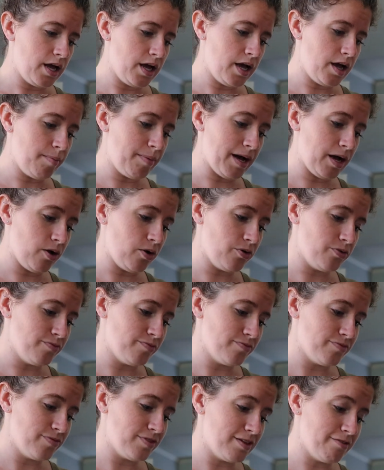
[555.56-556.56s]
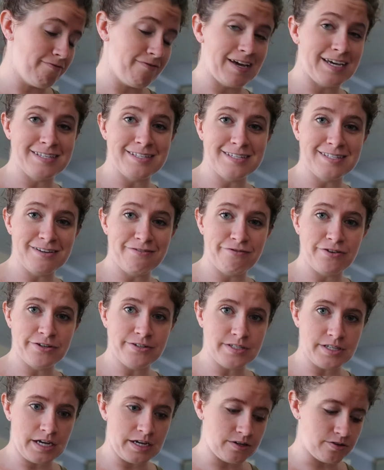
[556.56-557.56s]
about the phases of your
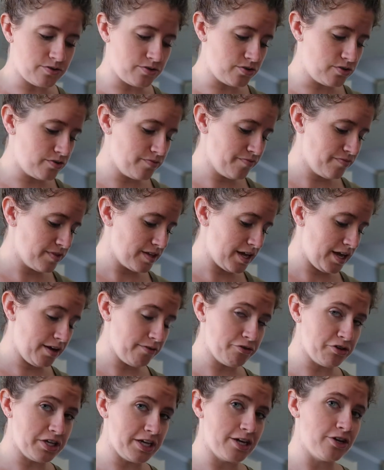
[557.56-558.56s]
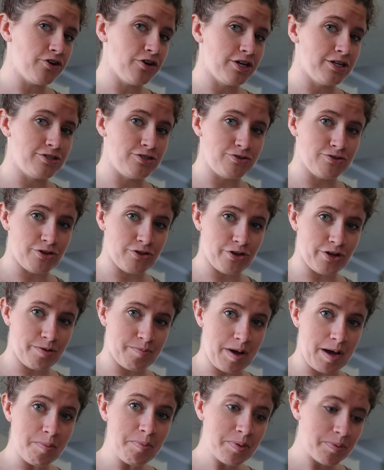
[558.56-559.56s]
cycle, I really encourage you to look them
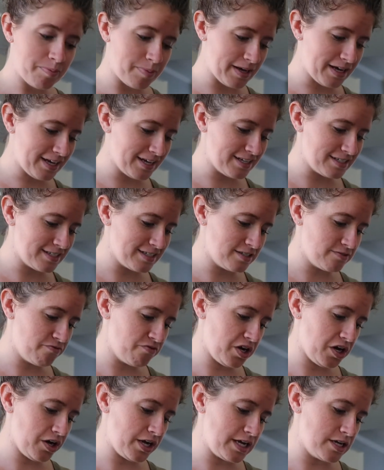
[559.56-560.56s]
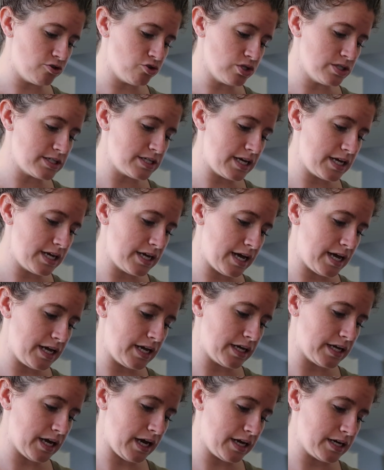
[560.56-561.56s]
up because it's very interesting and
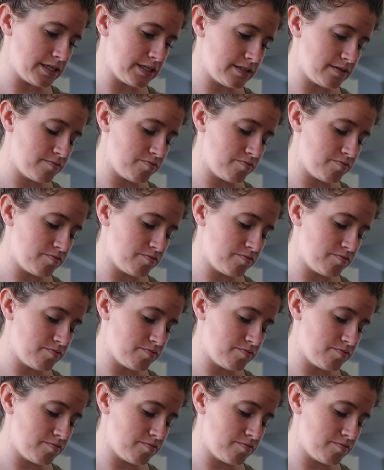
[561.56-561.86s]
it kind of